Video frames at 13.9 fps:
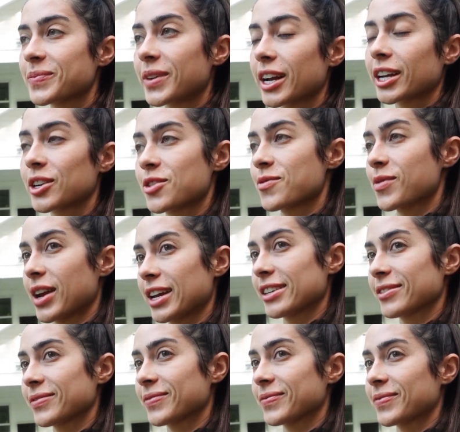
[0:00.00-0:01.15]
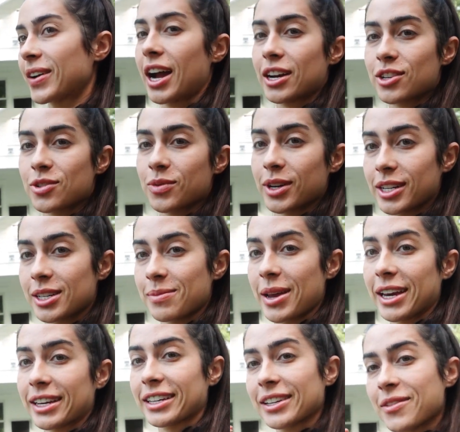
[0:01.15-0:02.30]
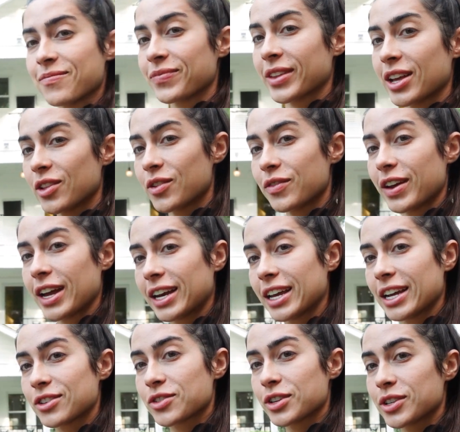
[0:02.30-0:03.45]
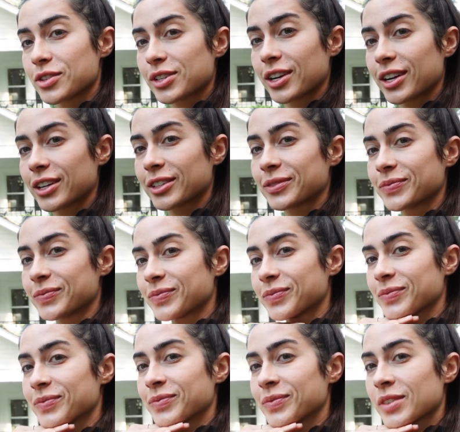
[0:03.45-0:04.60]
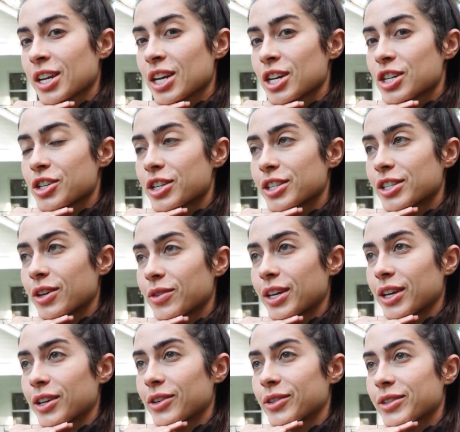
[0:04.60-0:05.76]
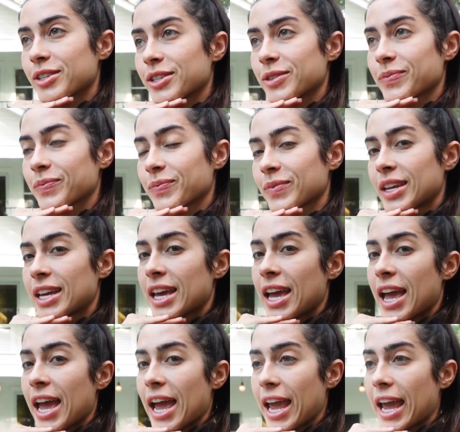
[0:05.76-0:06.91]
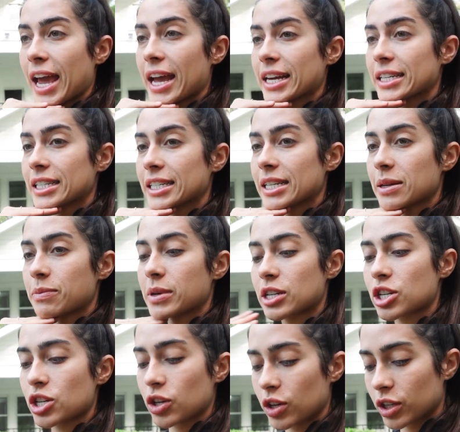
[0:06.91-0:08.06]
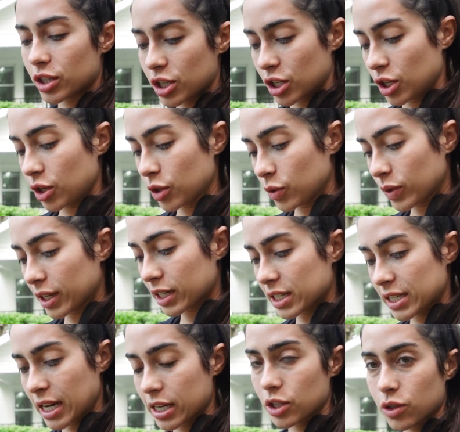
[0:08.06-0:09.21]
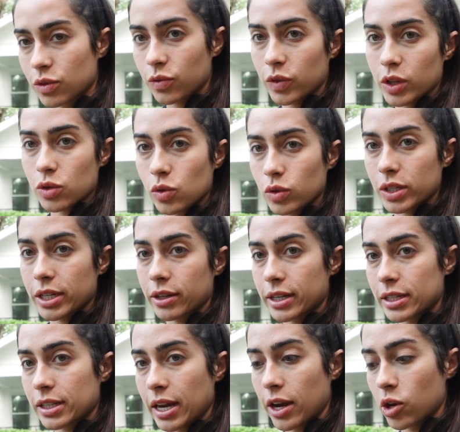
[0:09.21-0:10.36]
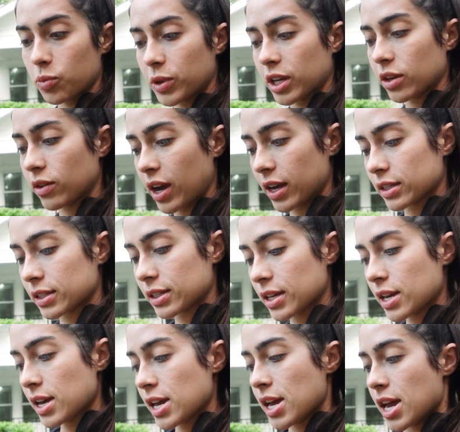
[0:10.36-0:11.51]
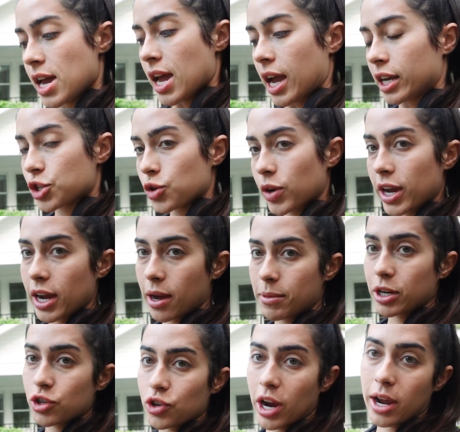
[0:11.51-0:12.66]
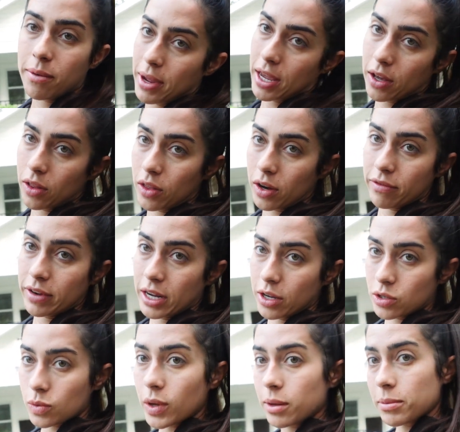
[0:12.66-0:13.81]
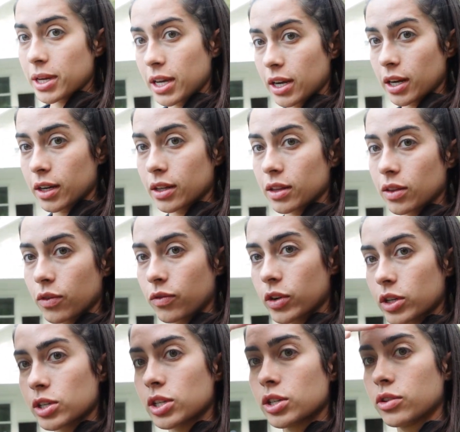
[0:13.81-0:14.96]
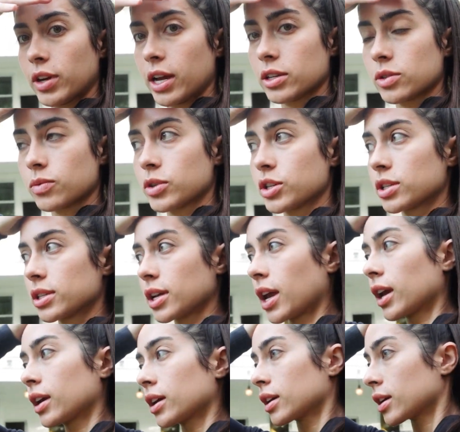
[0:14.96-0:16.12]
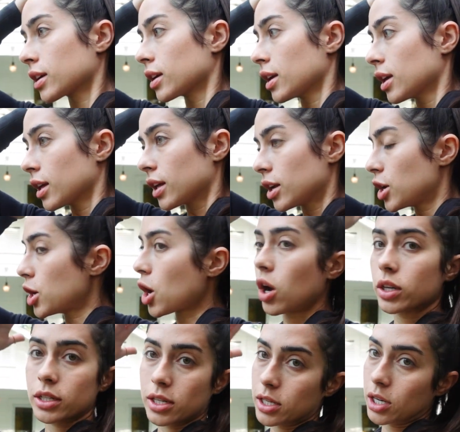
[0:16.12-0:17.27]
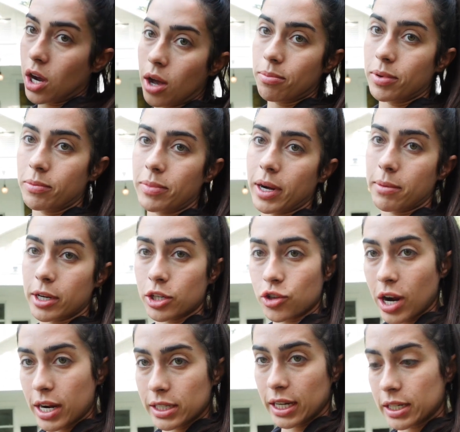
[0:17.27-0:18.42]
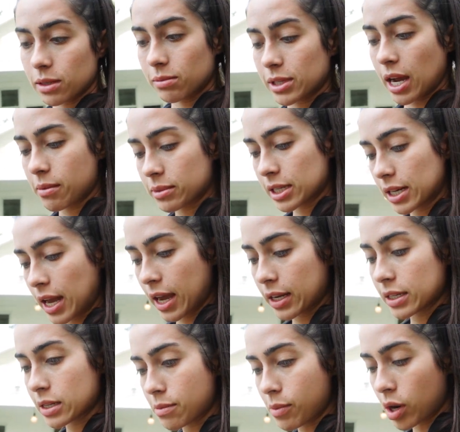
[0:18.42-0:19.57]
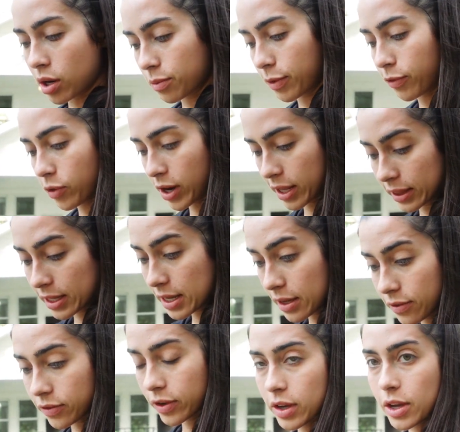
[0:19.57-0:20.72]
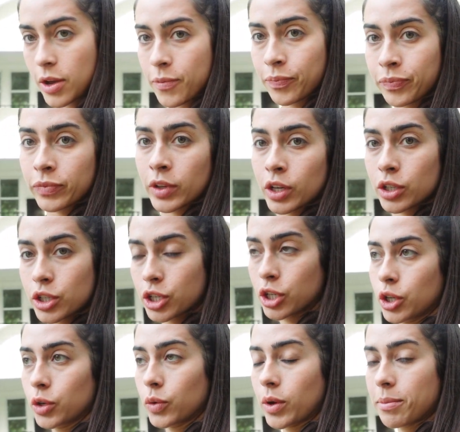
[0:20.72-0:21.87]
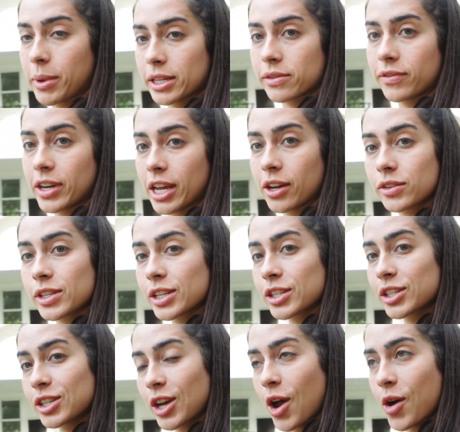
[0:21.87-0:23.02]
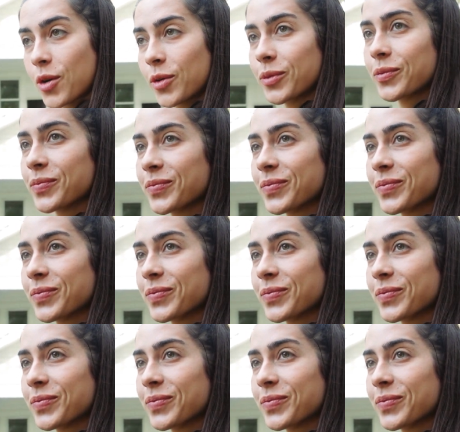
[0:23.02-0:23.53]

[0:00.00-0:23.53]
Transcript: I couldn't wait. I just wanted to make a little bit, introduce her. She's so cute. And be sure to like stay tuned for this whole series. I hope that you guys enjoy it. I'm gonna try and make a lot of videos while I'm here. The first two days were just like non-stop, but I'm gonna try and take some time today and tomorrow before I leave to make some videos. So